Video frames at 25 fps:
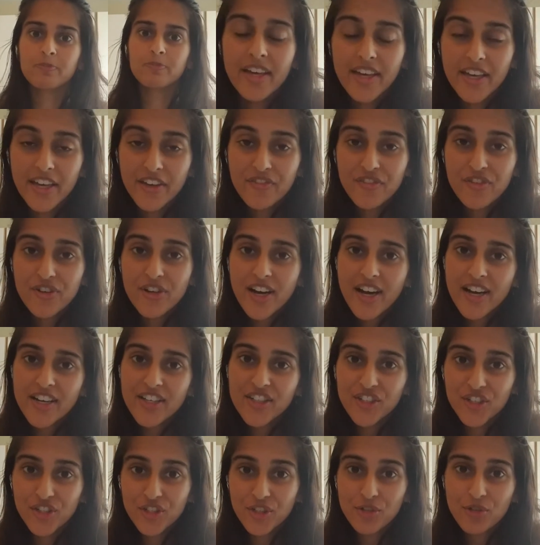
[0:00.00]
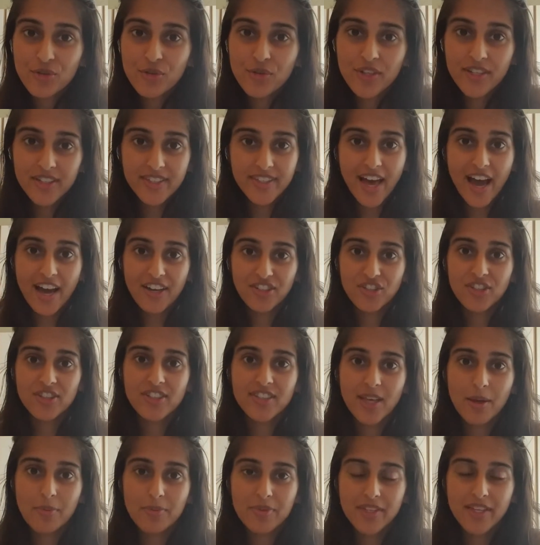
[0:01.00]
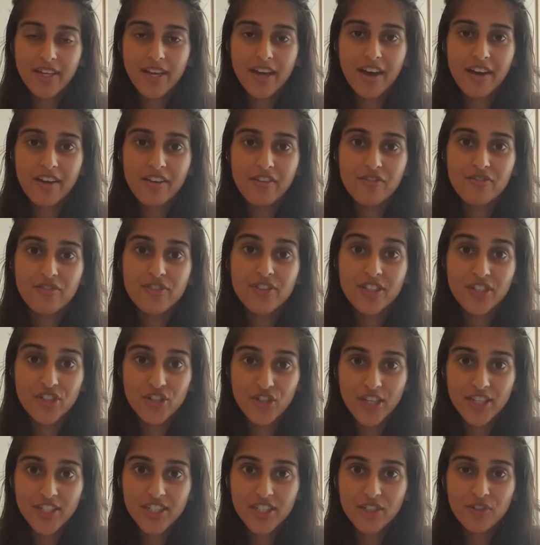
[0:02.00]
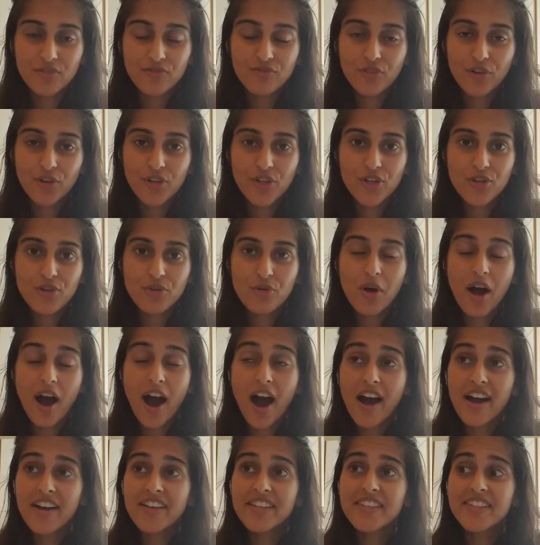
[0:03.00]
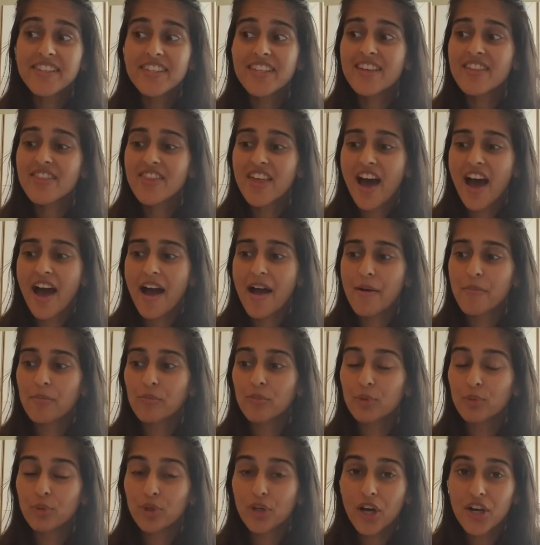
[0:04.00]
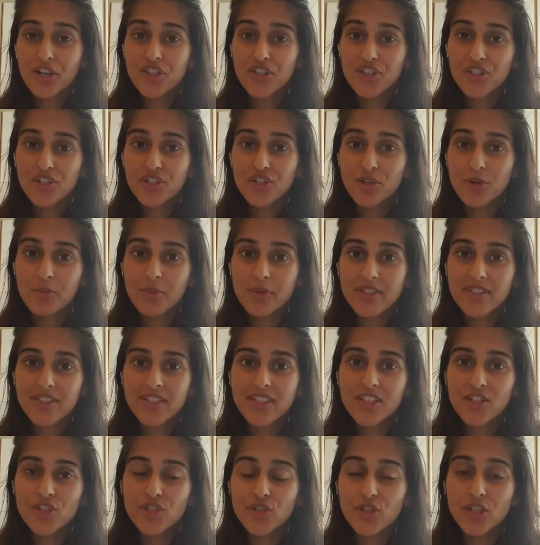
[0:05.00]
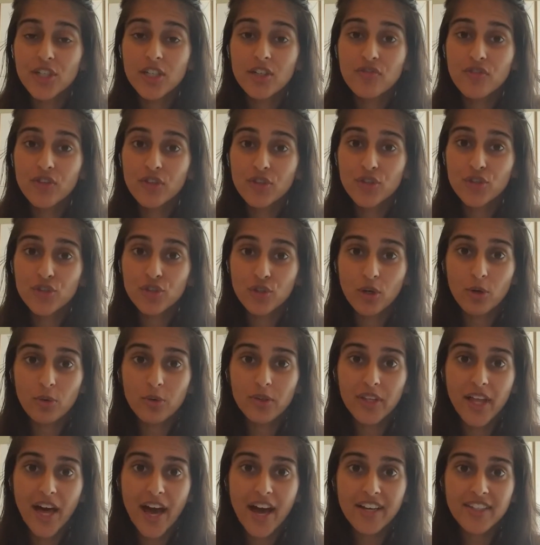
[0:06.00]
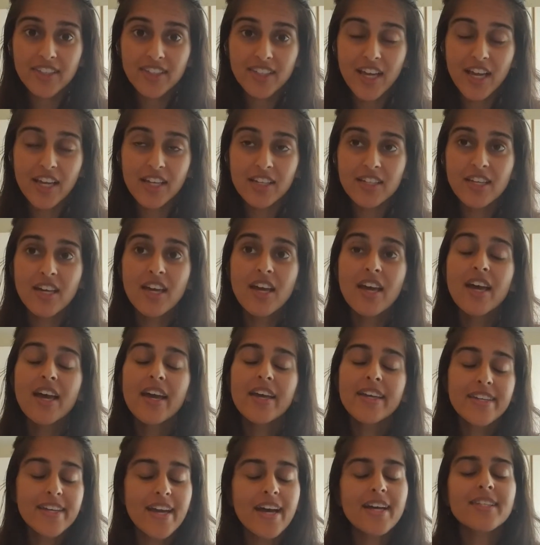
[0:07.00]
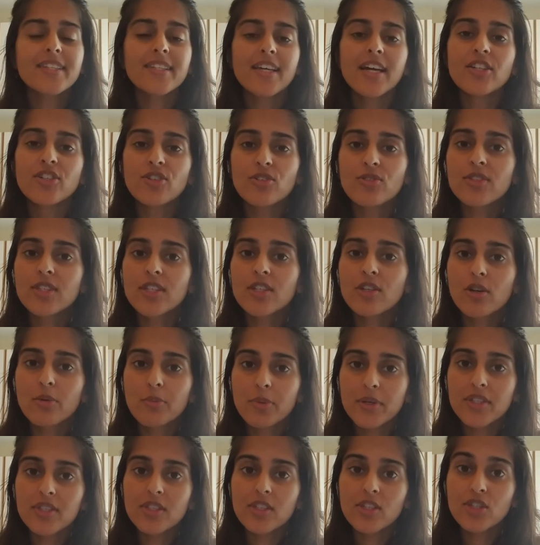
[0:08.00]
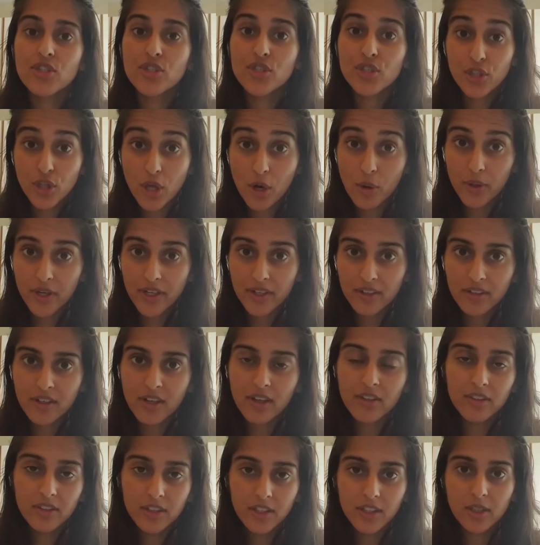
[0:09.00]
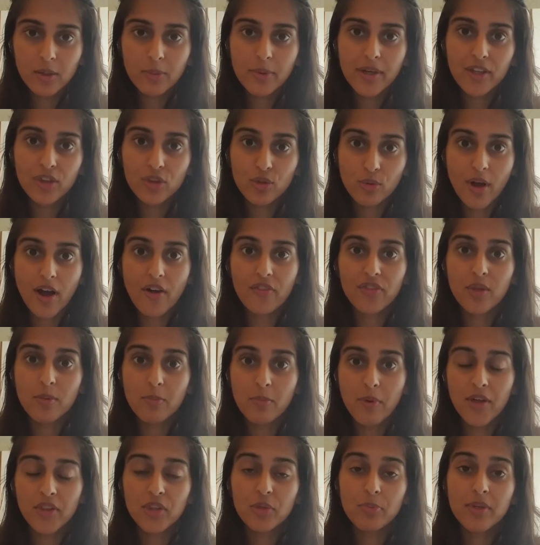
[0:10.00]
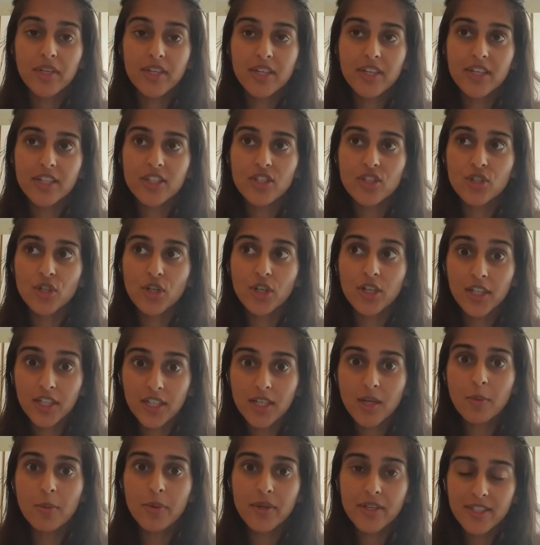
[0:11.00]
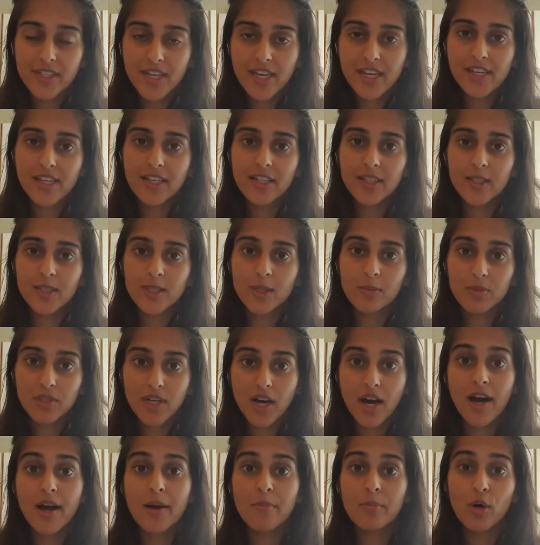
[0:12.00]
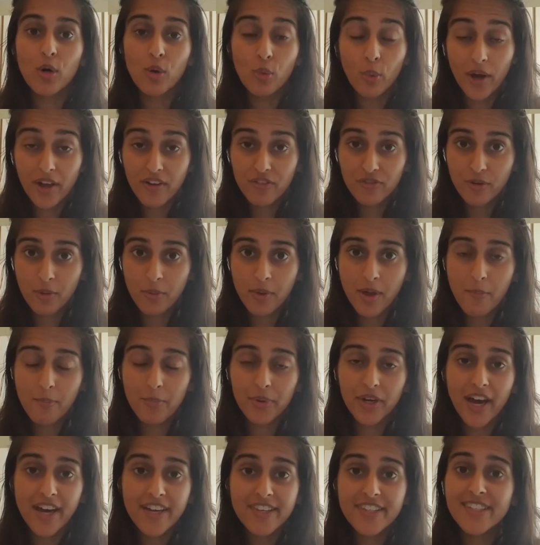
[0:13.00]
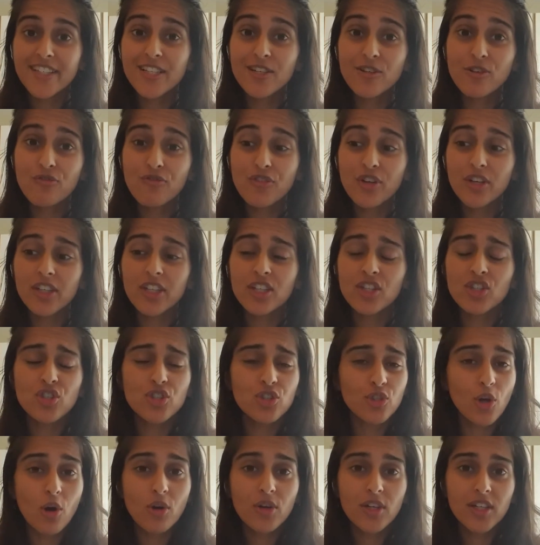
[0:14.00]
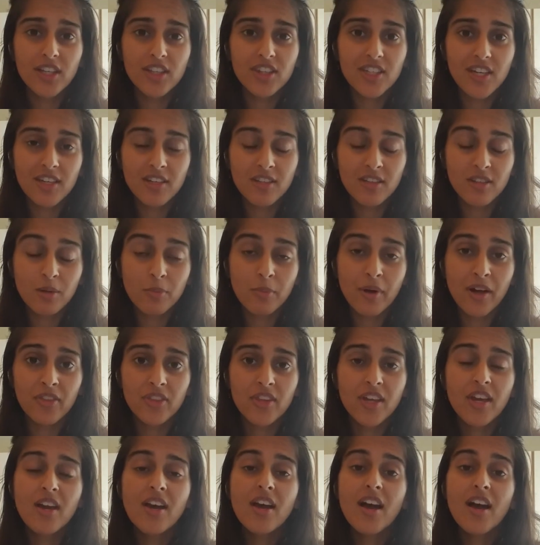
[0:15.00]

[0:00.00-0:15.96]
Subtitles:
If you guys do these action steps that I've suggested for you, I see that with regards to your business, you're going to feel so relaxed. And yes, I do see your business slowing a little bit throughout the month because you're going to be taking some time away from it. But I see you feeling so good at the end of the month.